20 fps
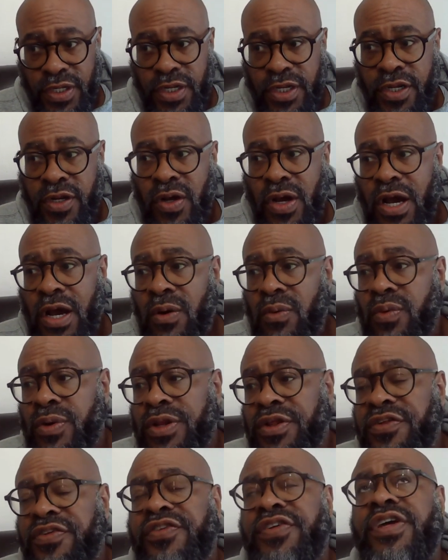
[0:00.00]
You know, I want
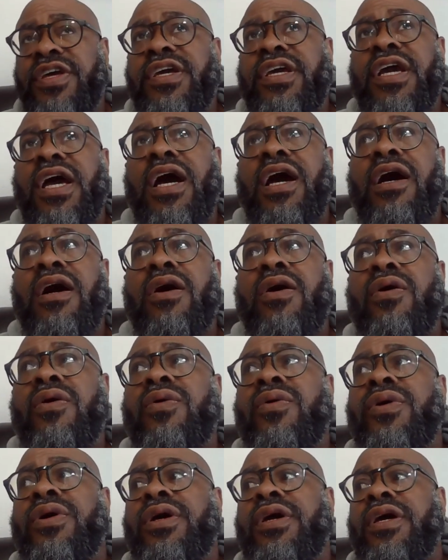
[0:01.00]
to see
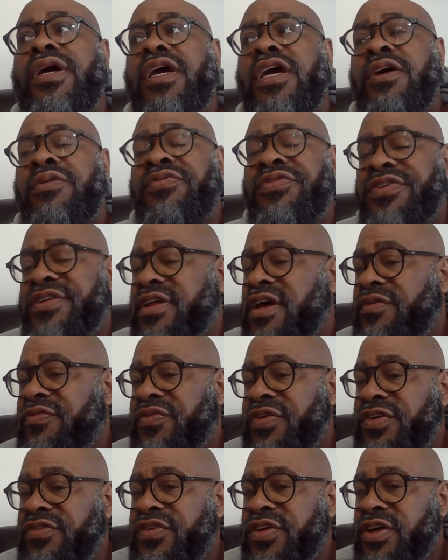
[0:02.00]
how if stuff
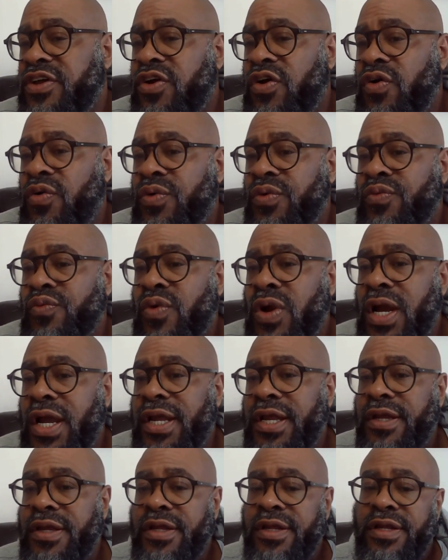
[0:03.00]
isn't going
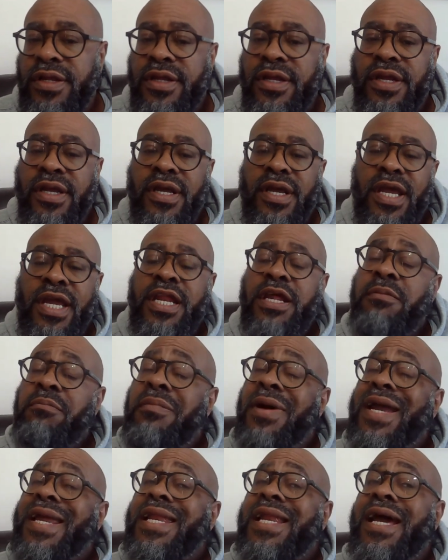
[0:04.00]
right, and it
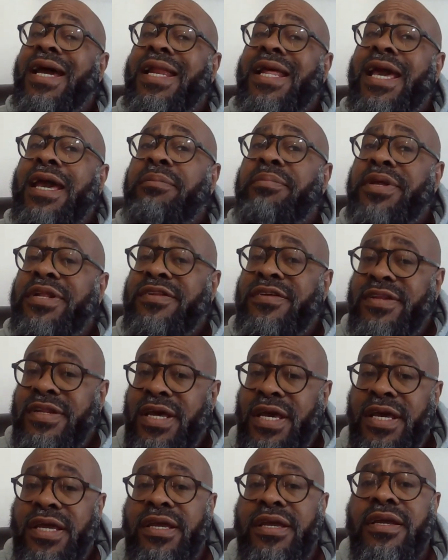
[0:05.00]
might not happen
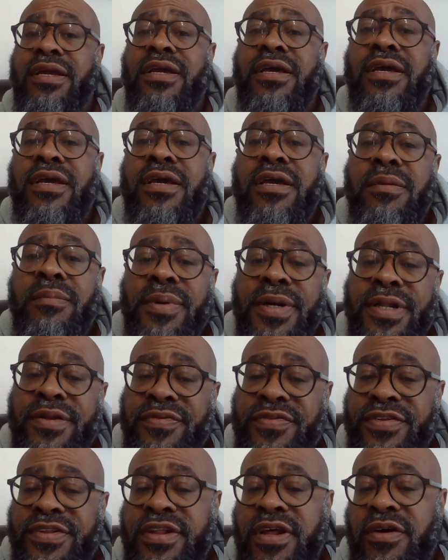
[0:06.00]
tonight, but if
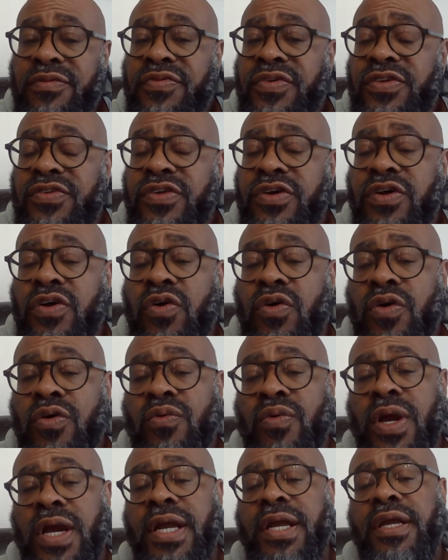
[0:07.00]
stuff isn't going
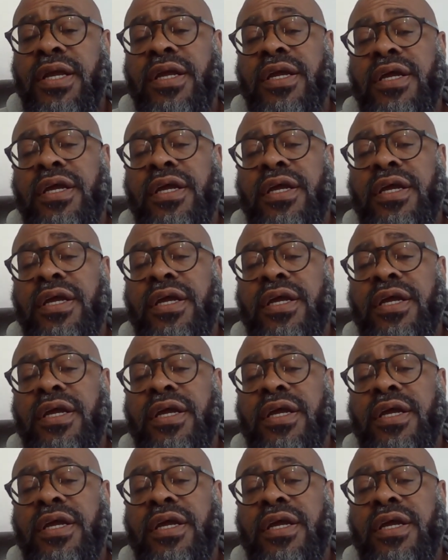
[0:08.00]
right,